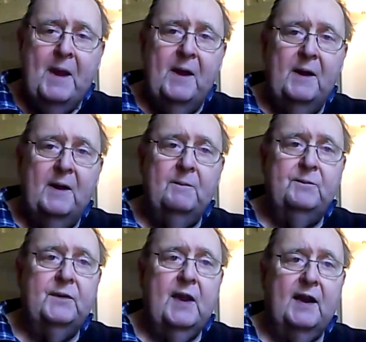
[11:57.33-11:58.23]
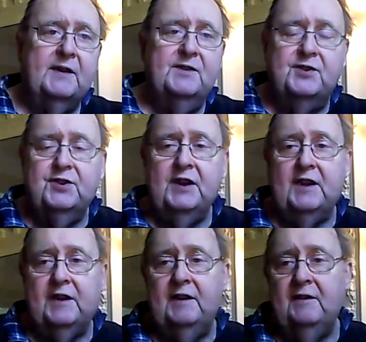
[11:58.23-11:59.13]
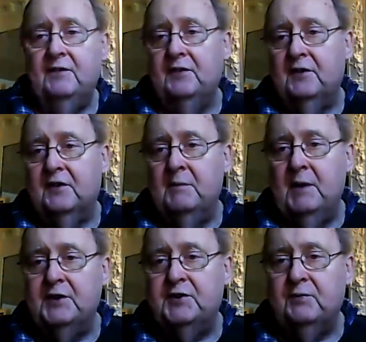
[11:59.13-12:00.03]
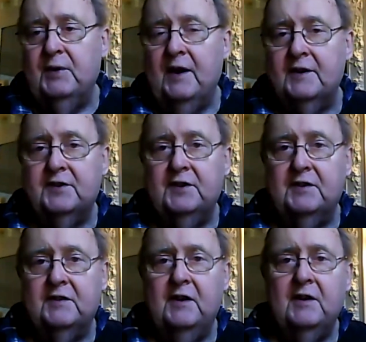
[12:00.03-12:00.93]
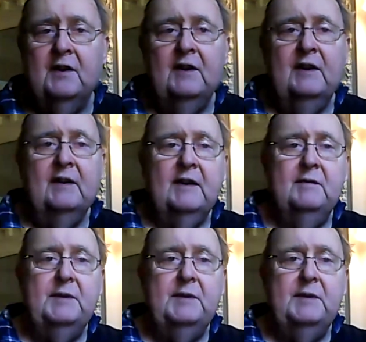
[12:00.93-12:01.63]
I can see the merger works. It